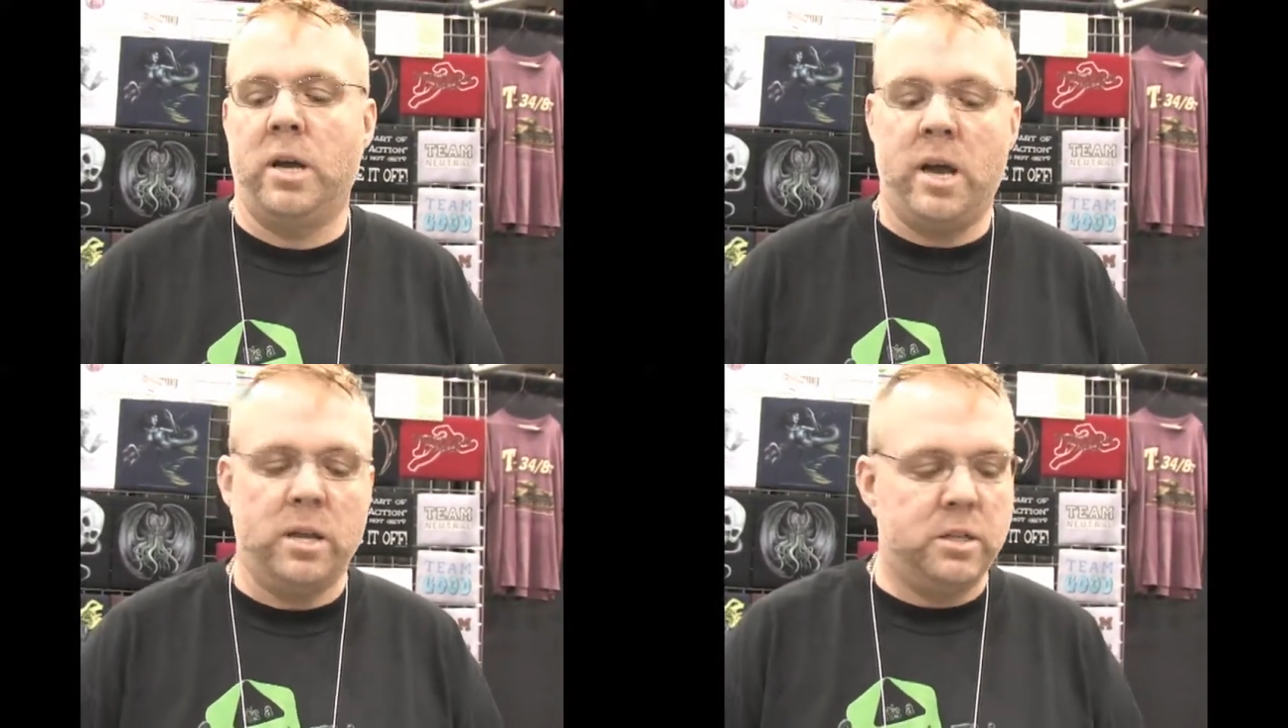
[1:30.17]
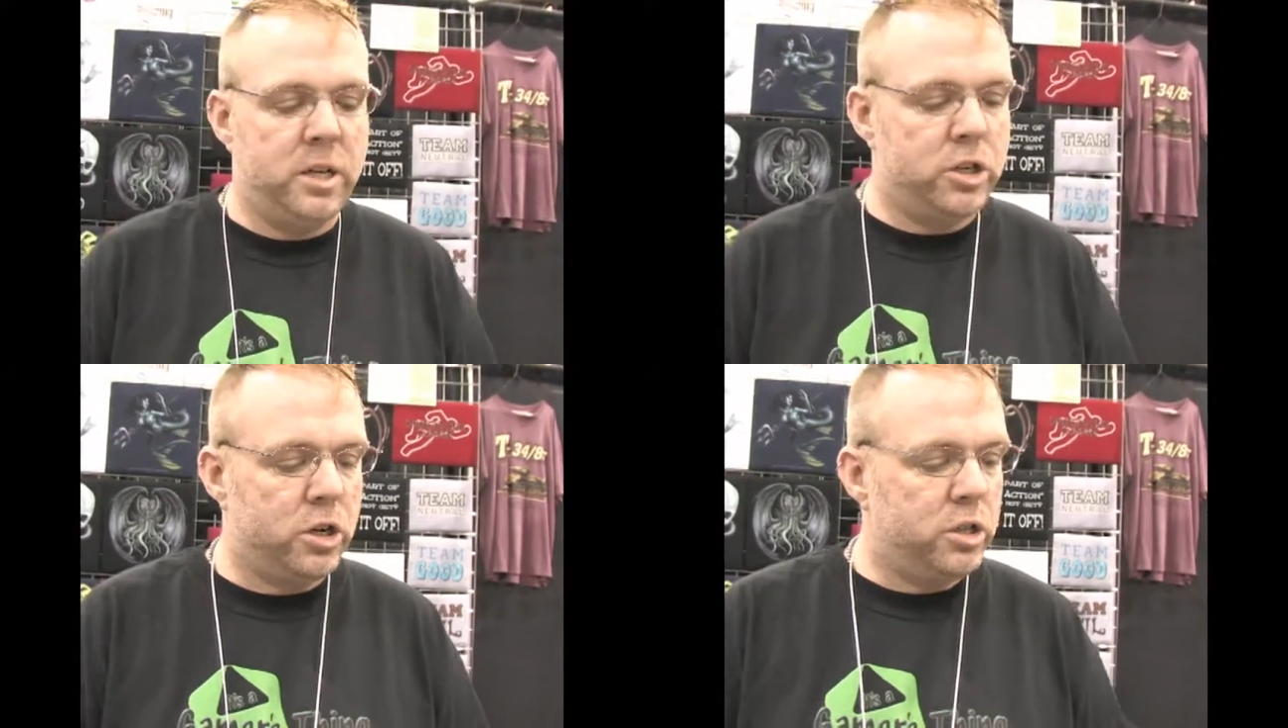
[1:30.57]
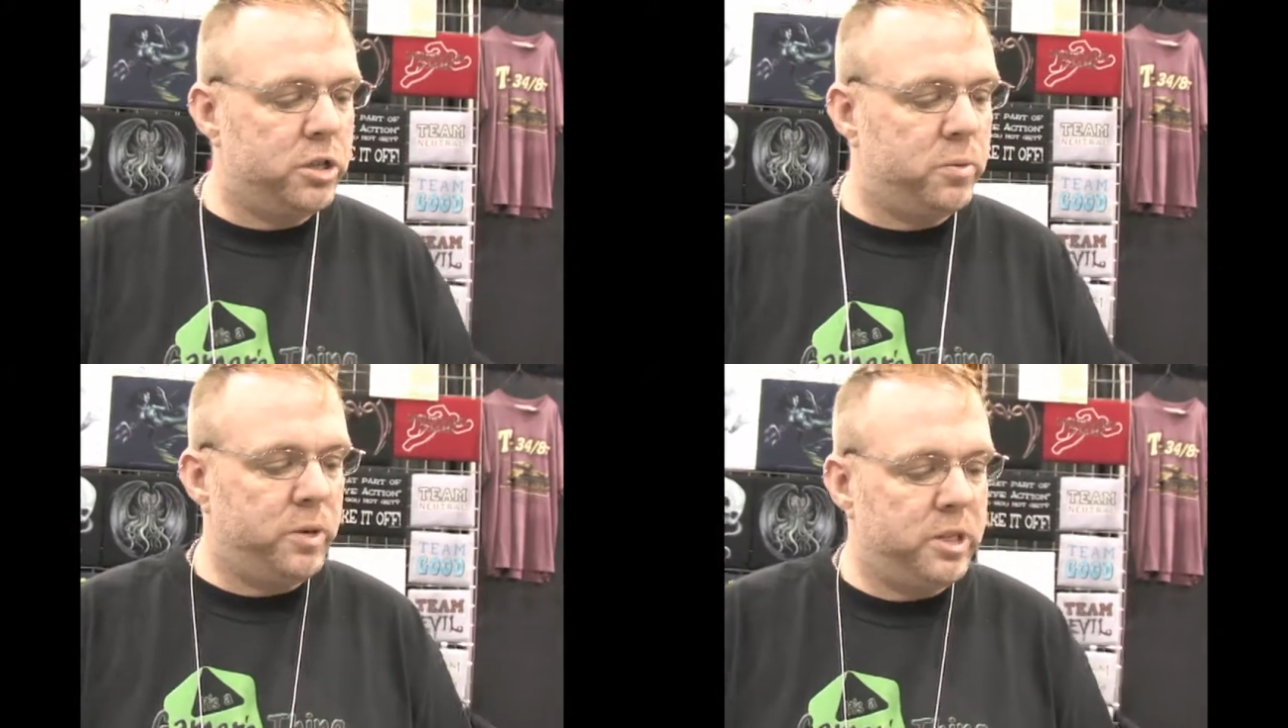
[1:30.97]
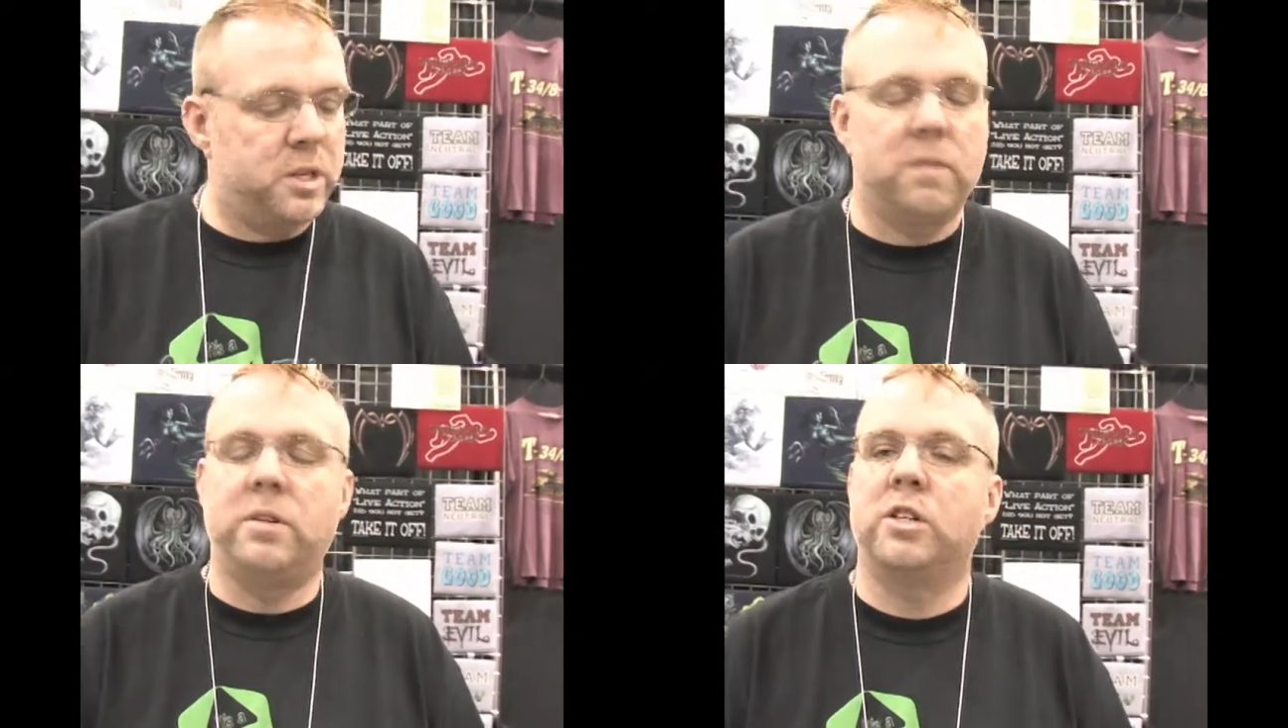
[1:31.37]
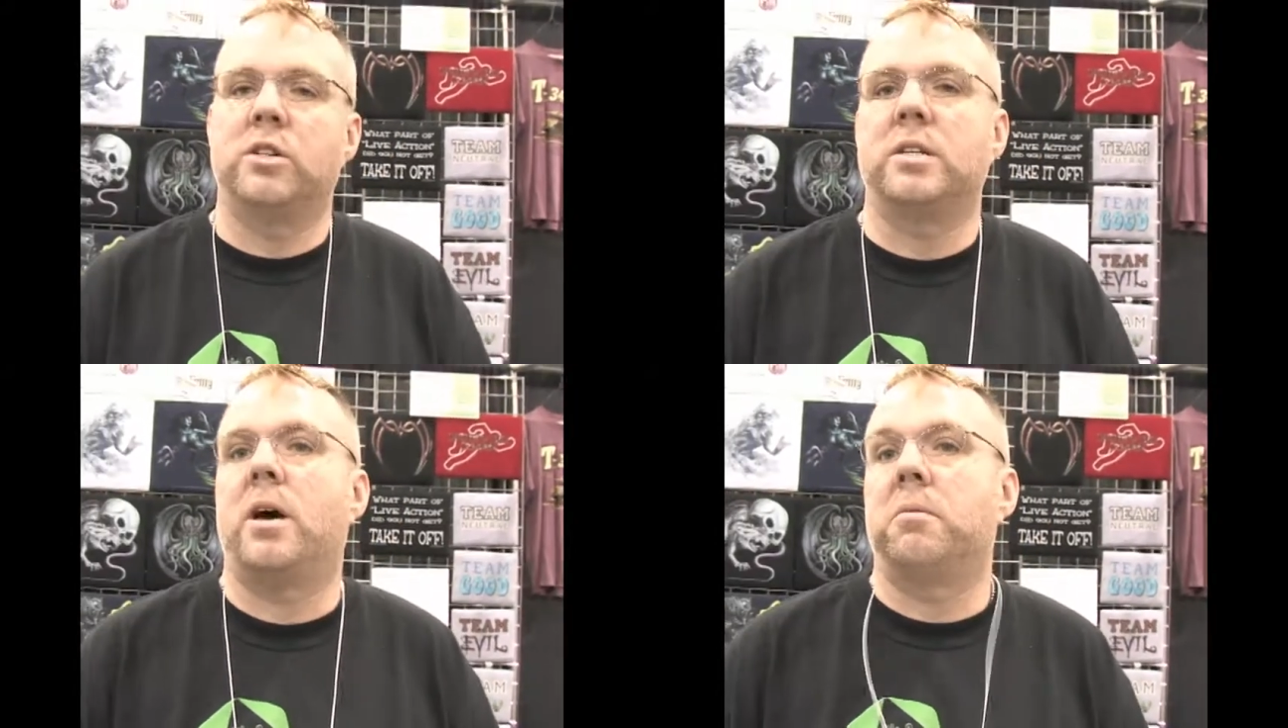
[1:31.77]
And t-shirts, we just love
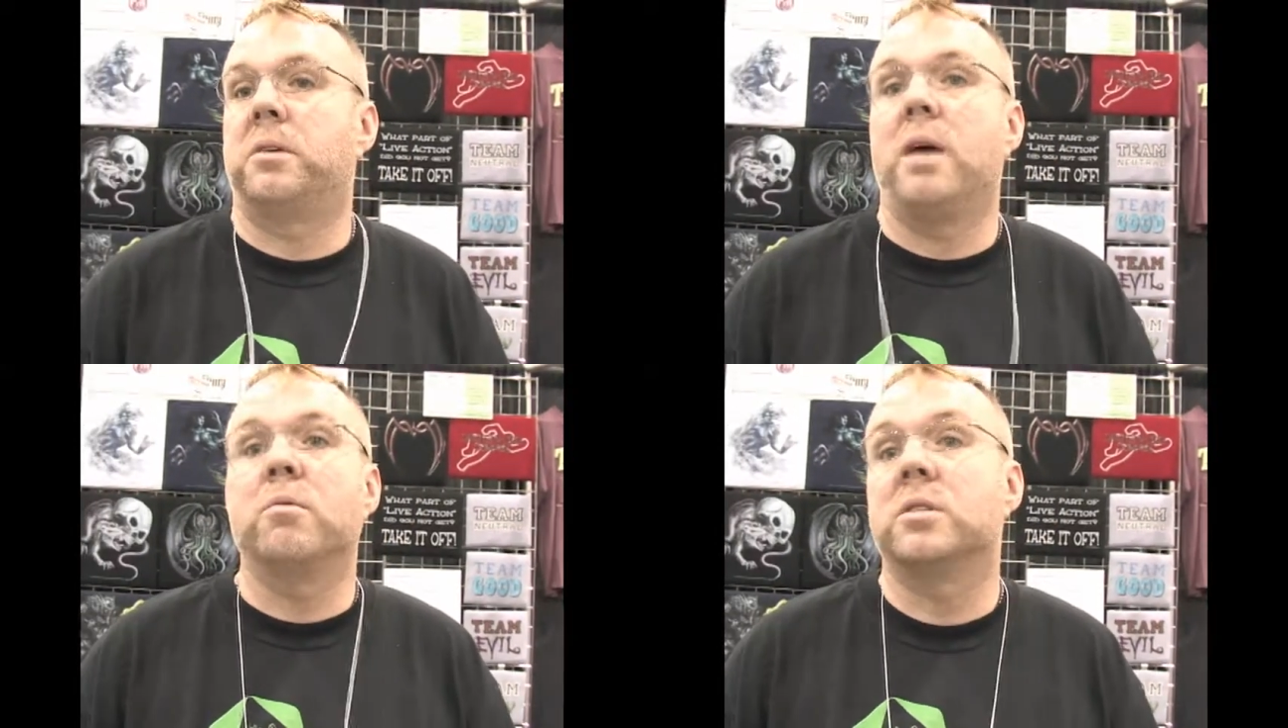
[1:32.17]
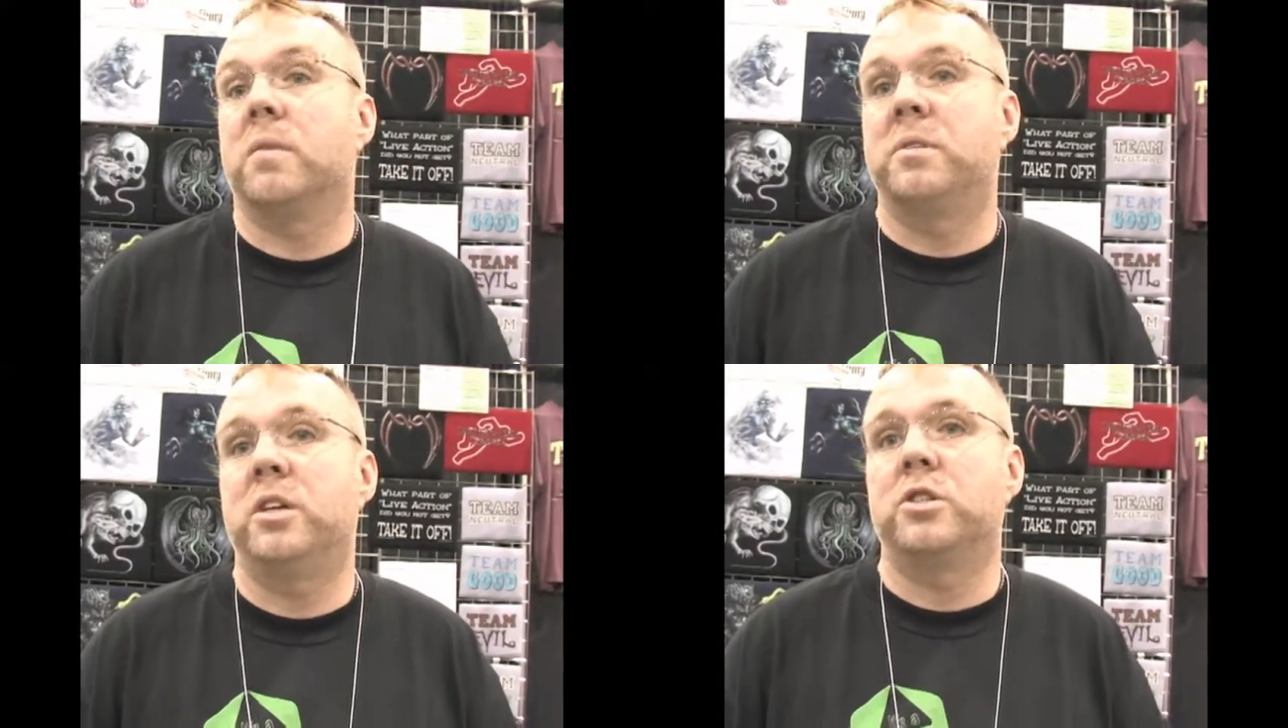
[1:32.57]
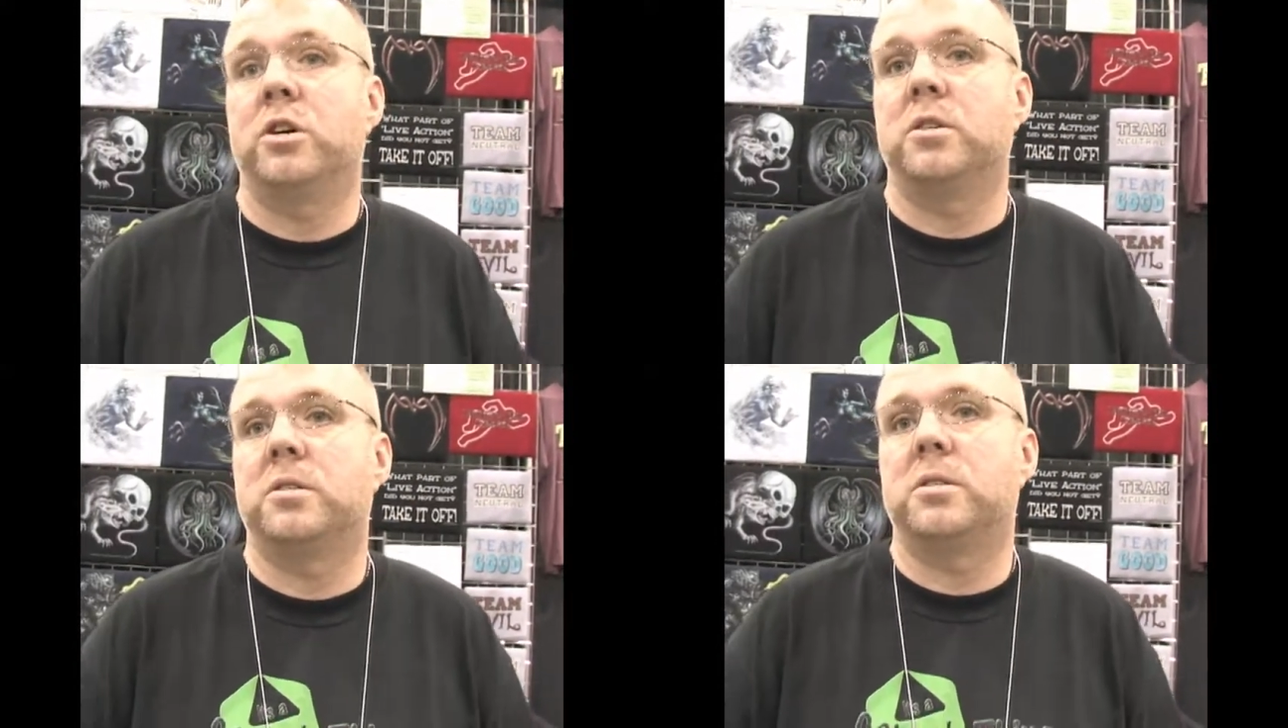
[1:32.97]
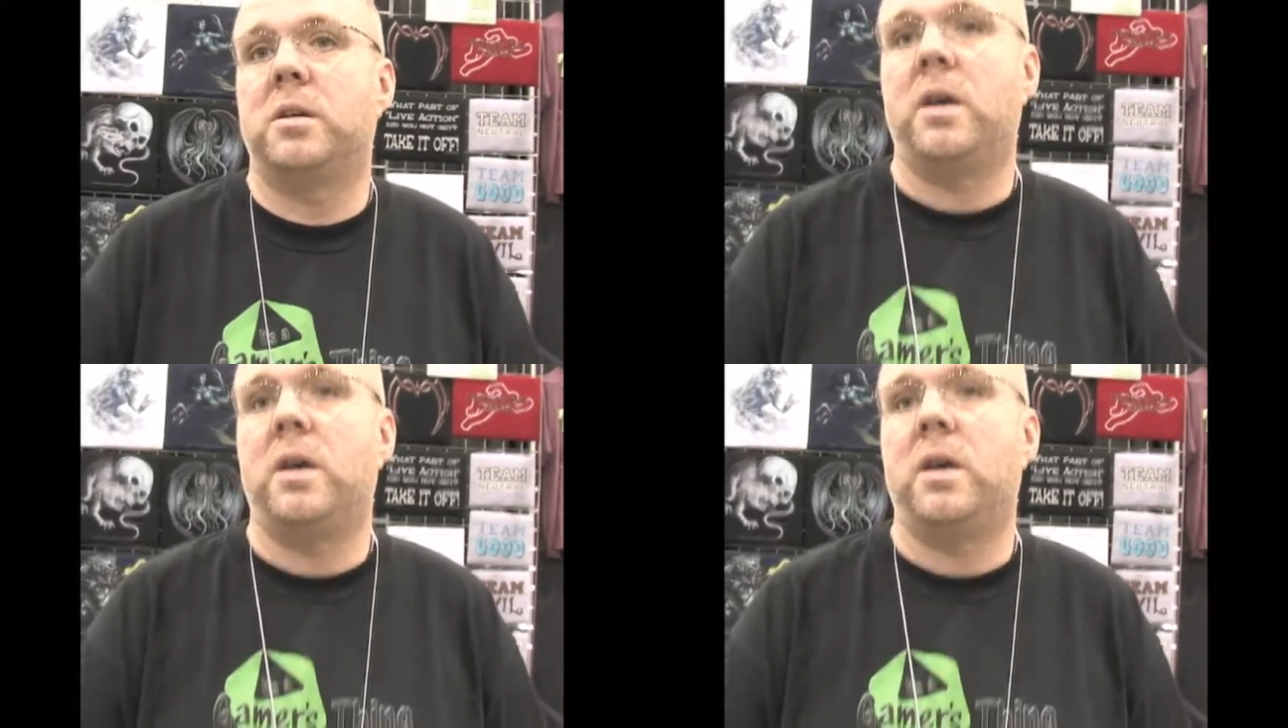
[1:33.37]
t-shirts. Gamers love t-shirts,